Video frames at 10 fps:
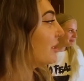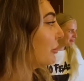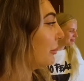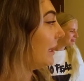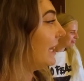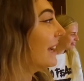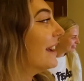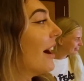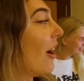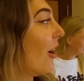So we
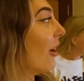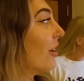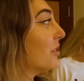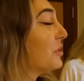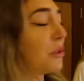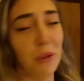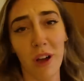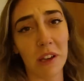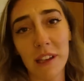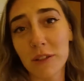are so
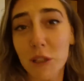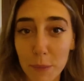lucky to